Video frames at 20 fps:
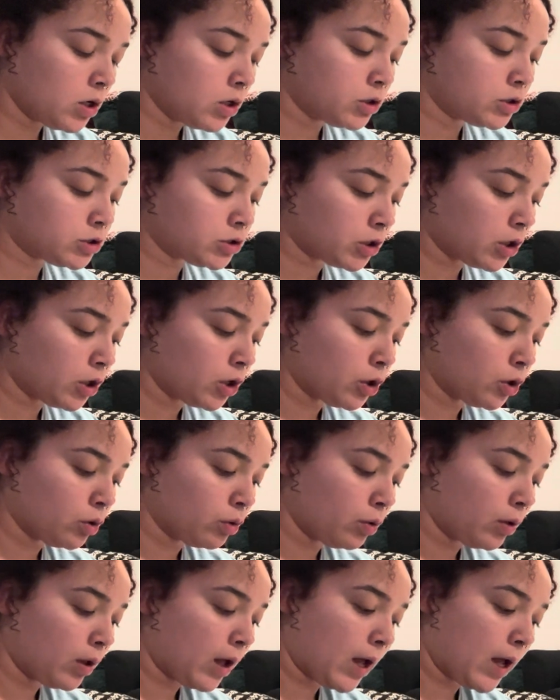
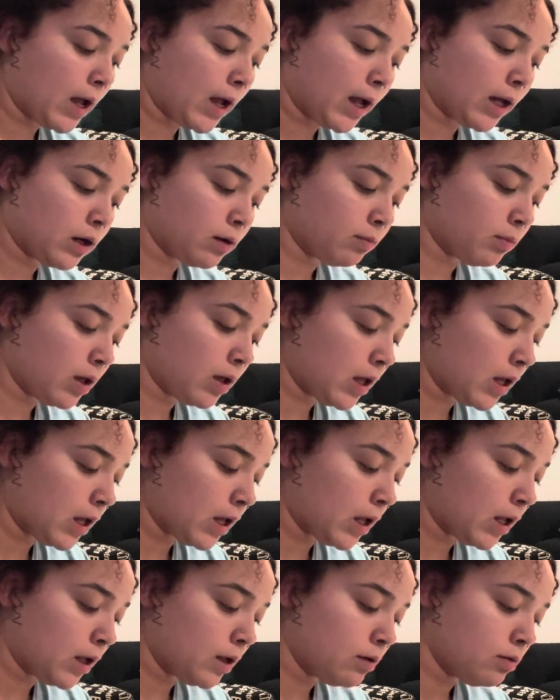So item
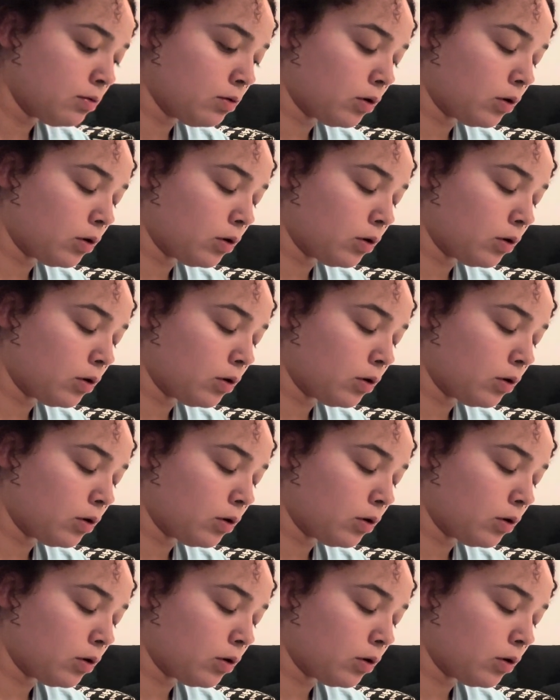A